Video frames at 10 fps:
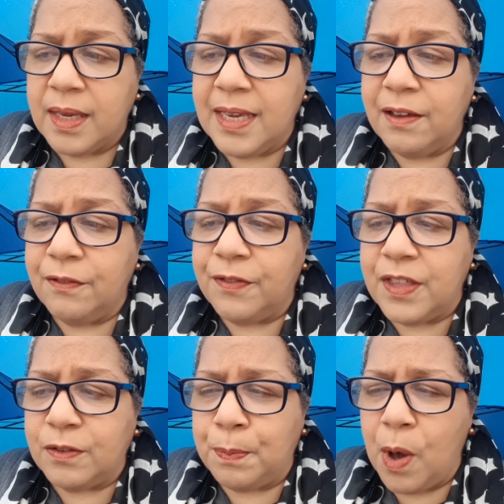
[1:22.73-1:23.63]
Give
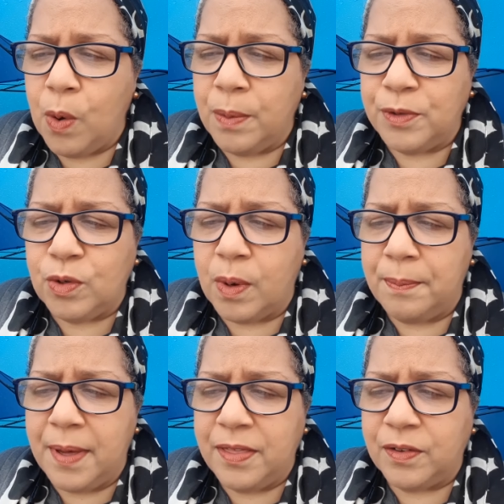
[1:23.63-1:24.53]
this poem to a
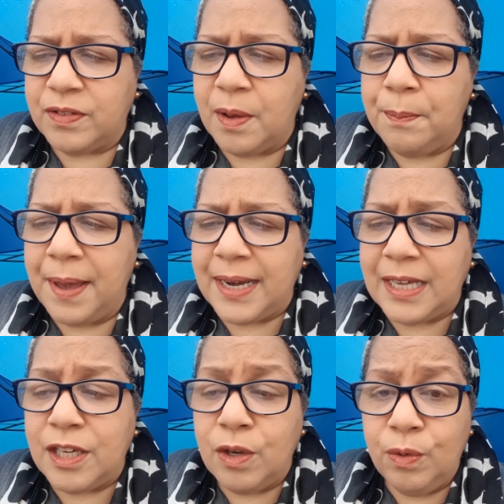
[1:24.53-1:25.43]
mother, somebody
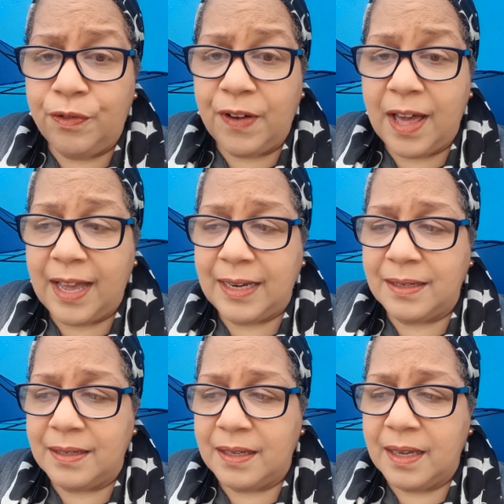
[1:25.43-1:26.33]
you
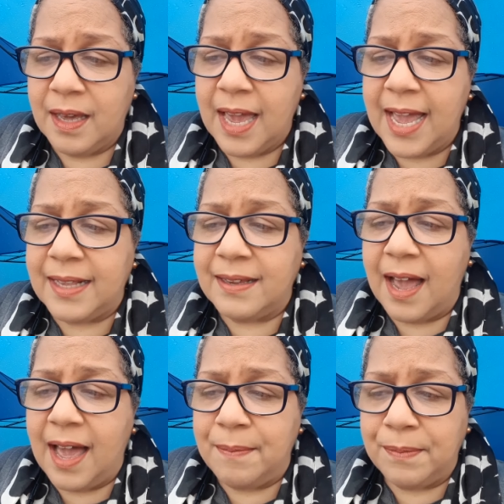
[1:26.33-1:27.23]
find, and
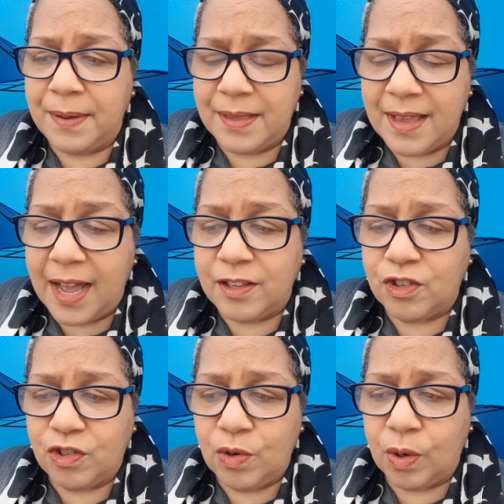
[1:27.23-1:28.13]
I'm not
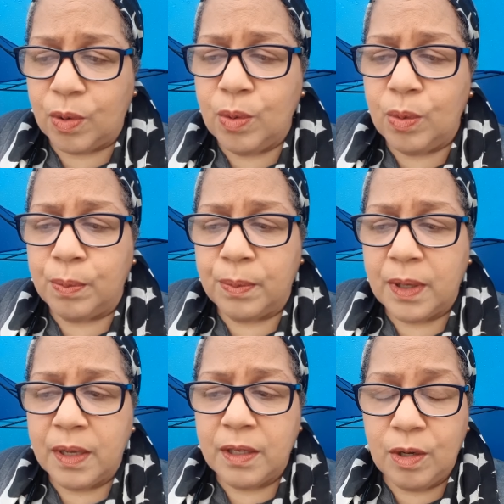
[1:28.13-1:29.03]
sure whom,
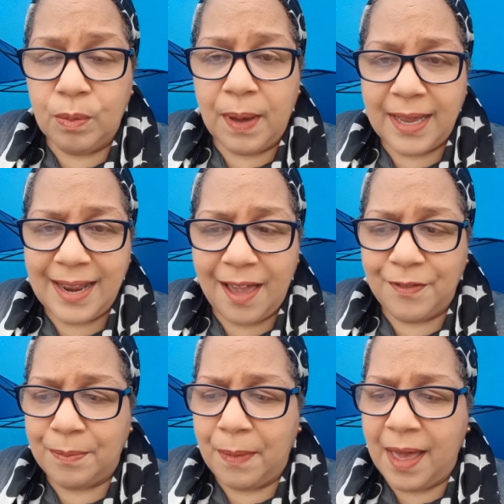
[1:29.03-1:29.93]
you might
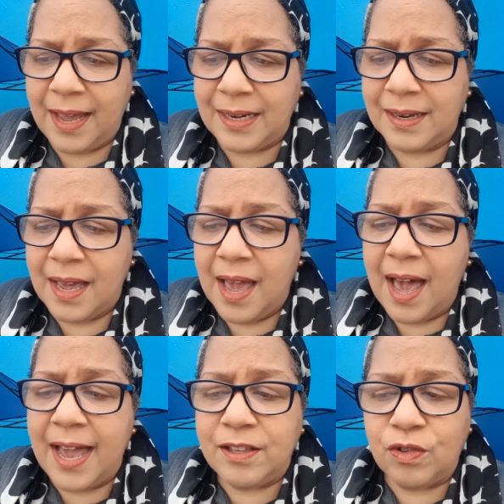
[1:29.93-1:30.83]
have in mind.
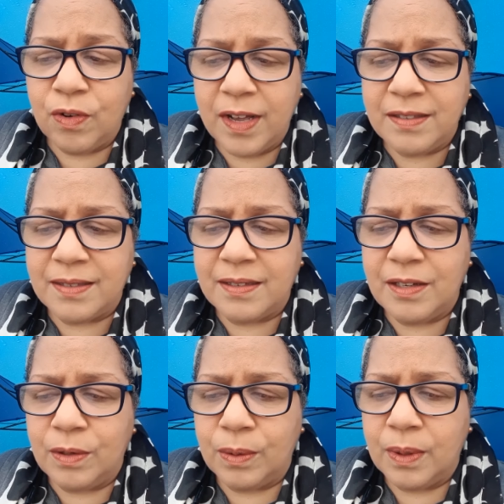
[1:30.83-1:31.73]
I trust
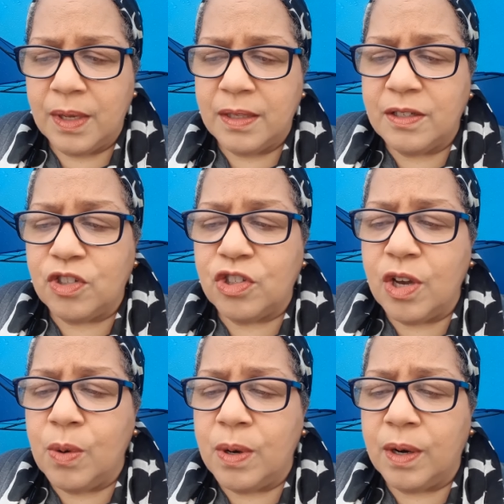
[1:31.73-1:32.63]
you to
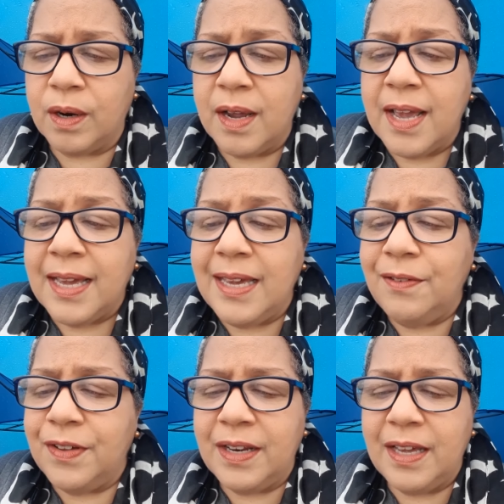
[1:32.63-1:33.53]
show her,
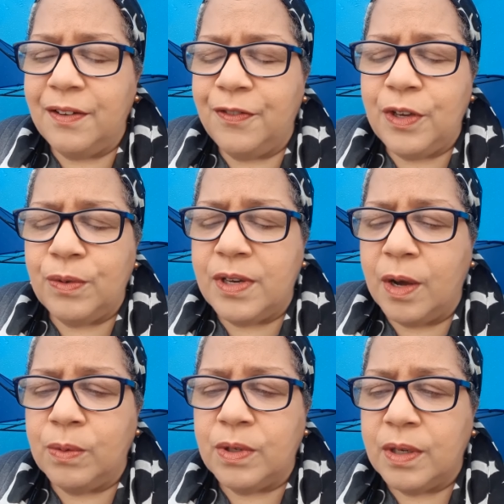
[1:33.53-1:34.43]
even if you
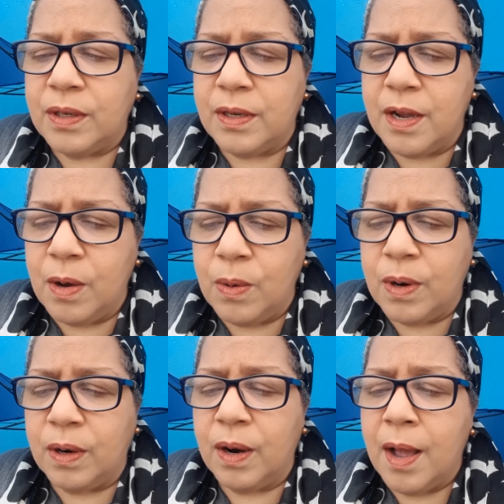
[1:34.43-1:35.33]
don't know
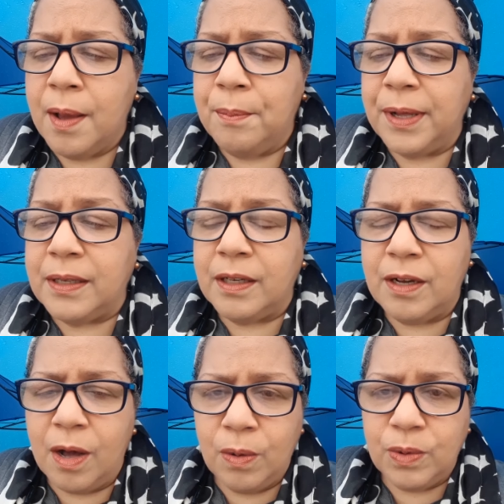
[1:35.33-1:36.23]
her, but
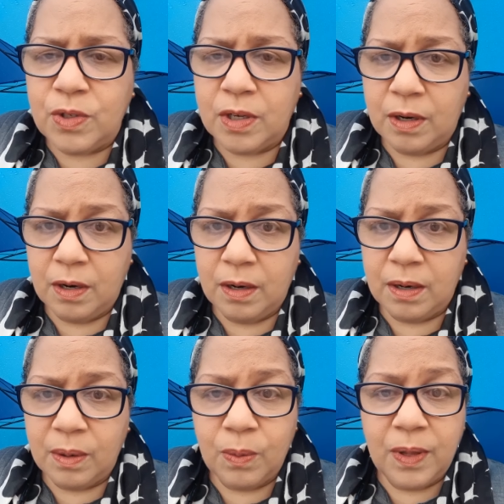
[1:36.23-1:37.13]
go to
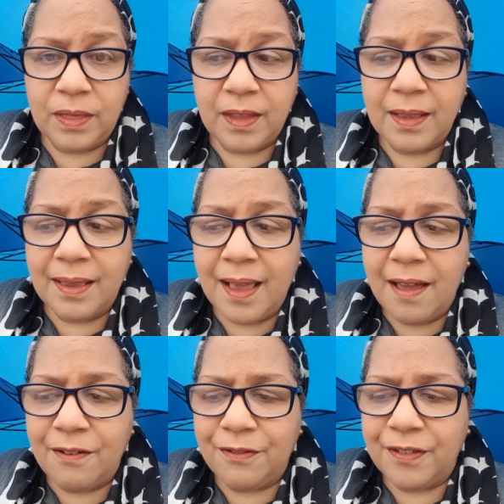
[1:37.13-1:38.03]
her with
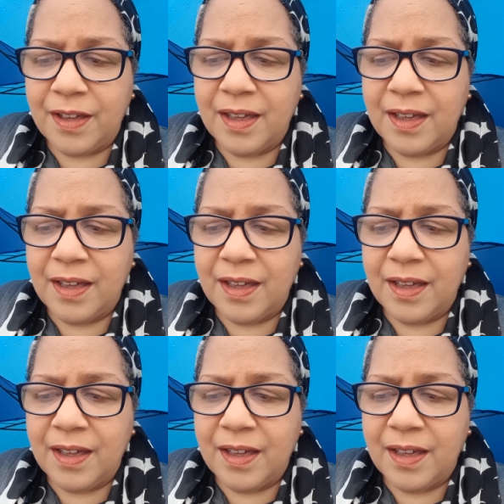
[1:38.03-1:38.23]
love.